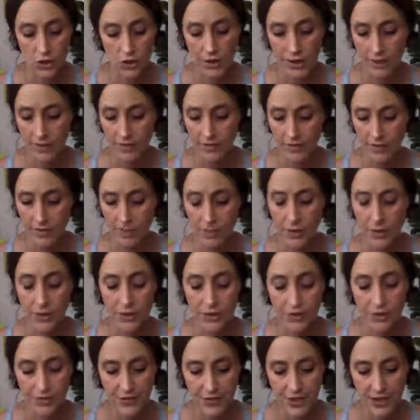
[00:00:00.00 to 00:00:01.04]
So
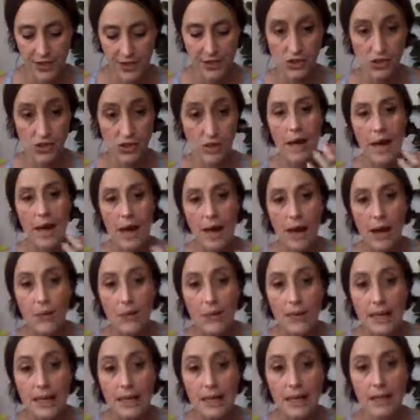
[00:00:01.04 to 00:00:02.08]
it's a pure
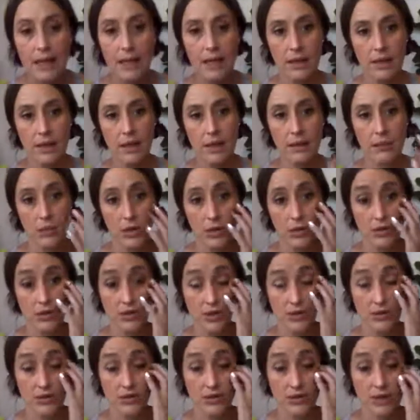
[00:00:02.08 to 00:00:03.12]
allowing the
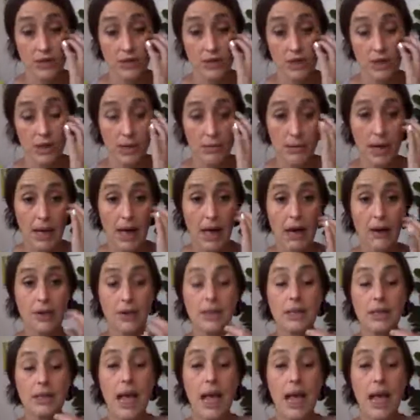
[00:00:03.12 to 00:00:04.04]
emotions to come out,